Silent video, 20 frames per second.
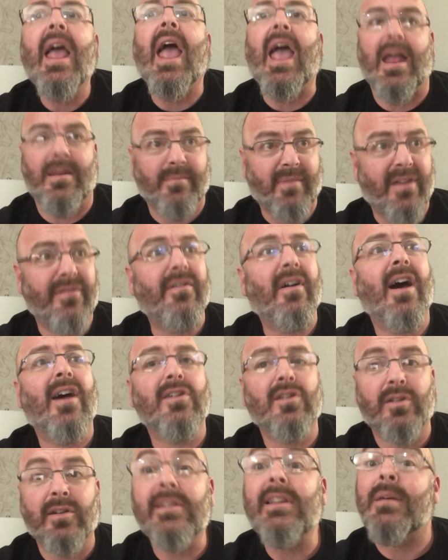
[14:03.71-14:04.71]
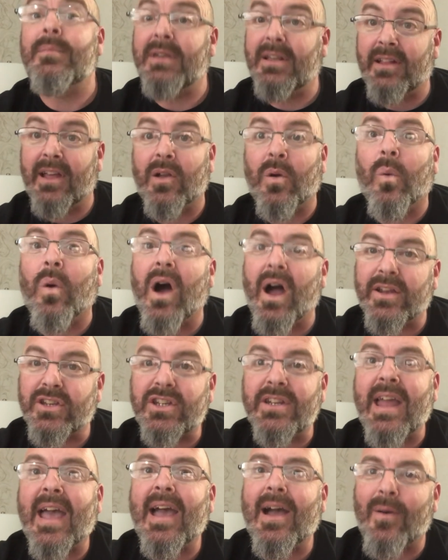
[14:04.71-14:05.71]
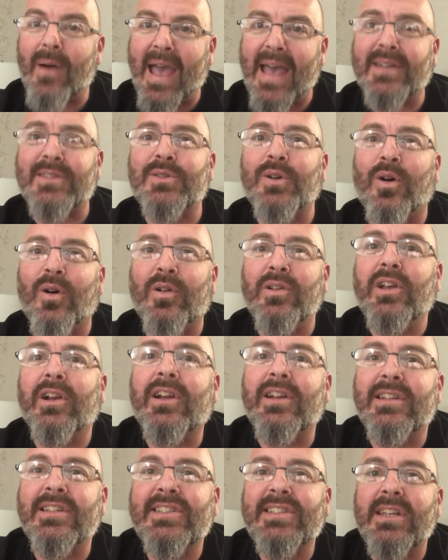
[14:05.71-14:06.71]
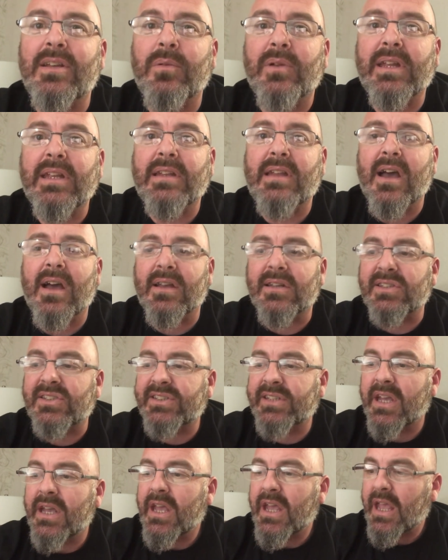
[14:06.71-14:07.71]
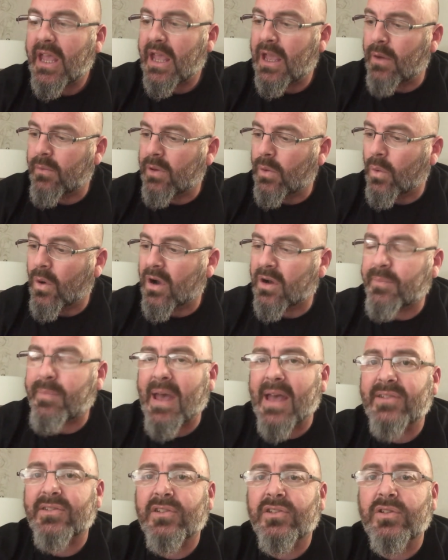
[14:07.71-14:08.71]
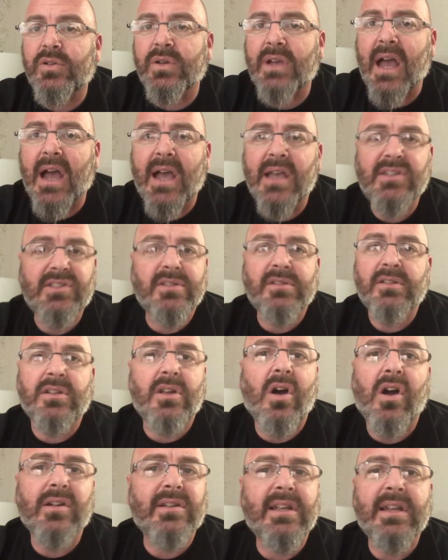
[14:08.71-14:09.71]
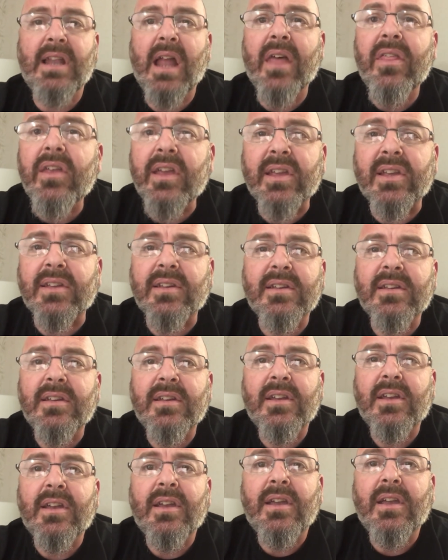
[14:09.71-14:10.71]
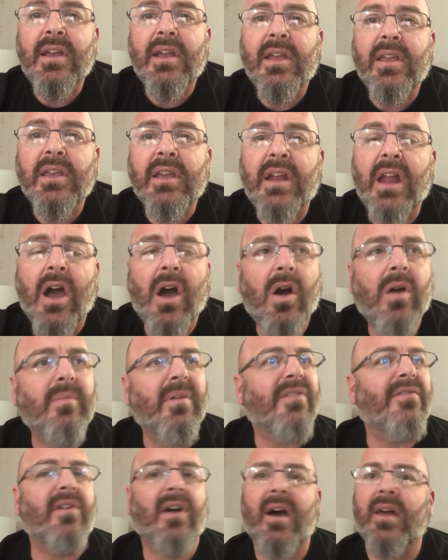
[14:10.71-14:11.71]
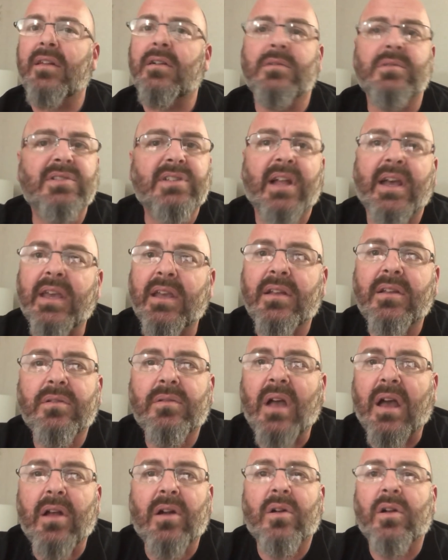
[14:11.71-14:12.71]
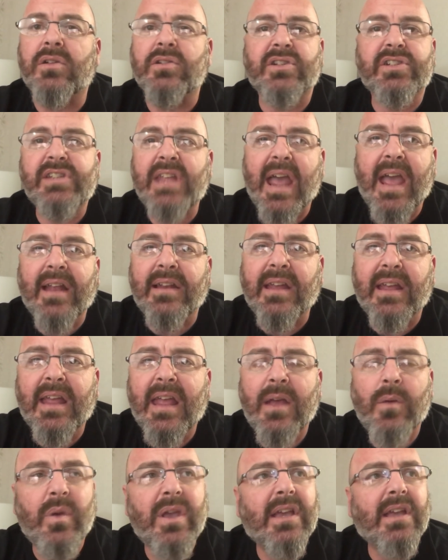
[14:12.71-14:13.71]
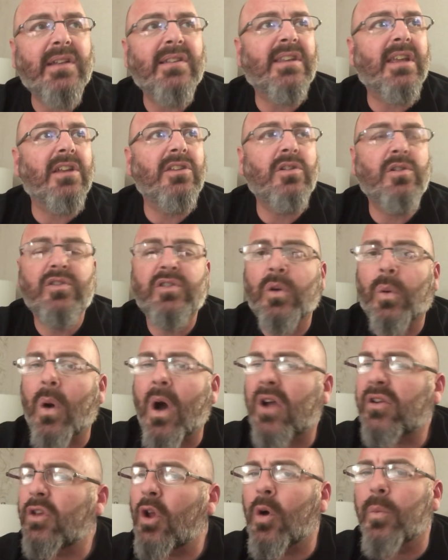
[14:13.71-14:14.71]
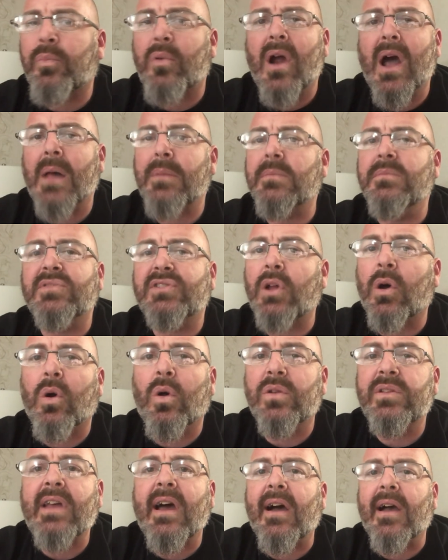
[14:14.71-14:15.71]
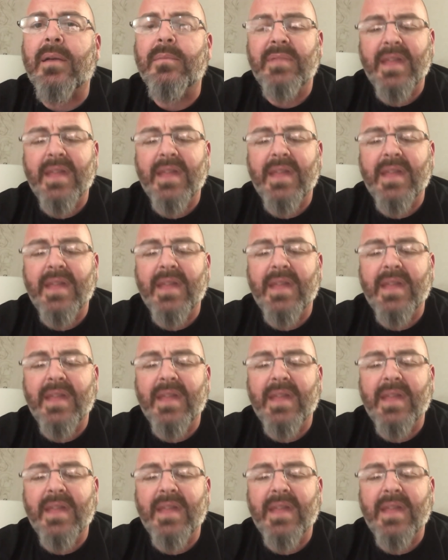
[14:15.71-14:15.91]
And my father looked at me like, watch now, asshole. You're going to see what he does. And we walked past the two guys and the dog did nothing. You know, my father was like, I don't understand it. And we continued to walk. No problems the whole time.